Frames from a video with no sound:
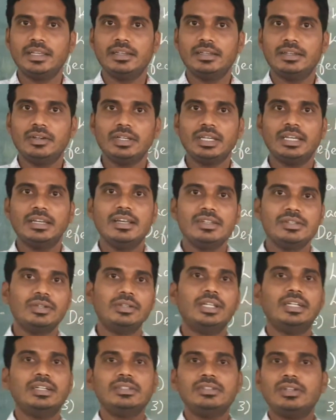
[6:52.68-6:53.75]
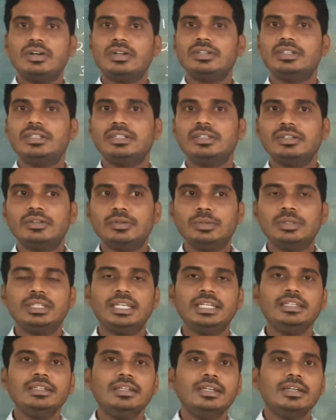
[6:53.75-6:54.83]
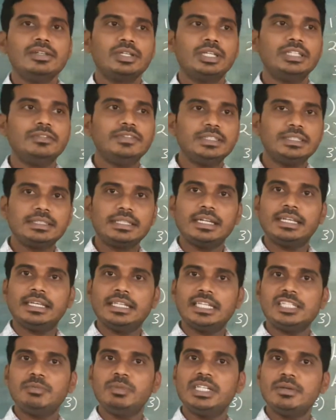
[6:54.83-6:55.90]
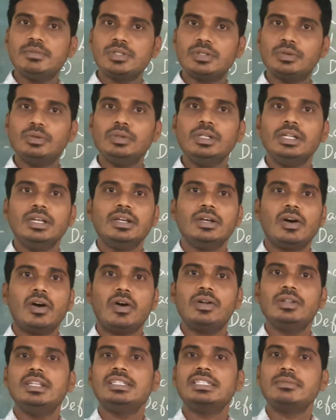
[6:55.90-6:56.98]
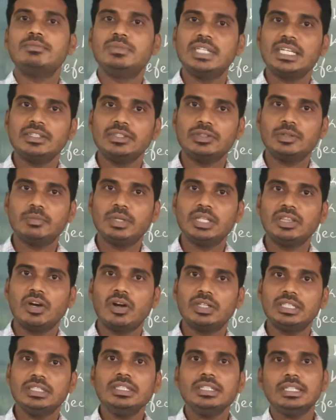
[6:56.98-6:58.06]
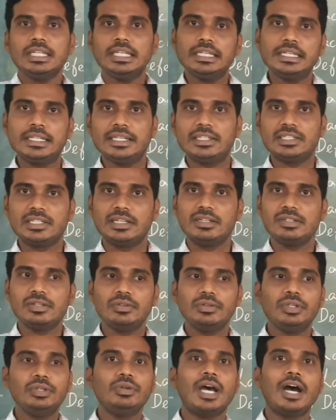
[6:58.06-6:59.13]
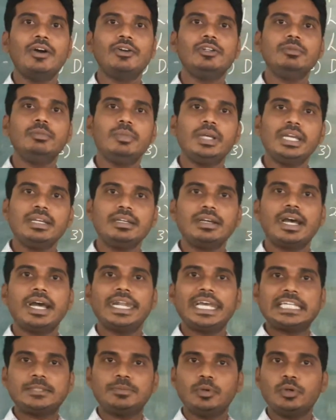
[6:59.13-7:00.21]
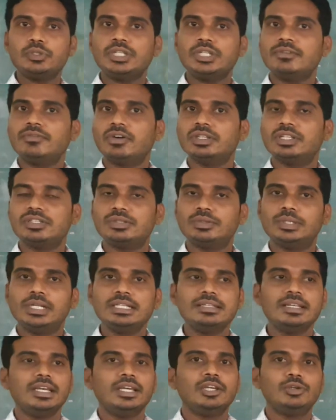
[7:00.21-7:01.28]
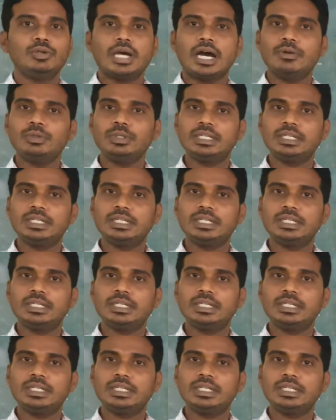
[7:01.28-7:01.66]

Okay, so that is not the good thing. So if it is an English medium school, all the subjects should be taught in English. So you have to make an exposure for the students. You have to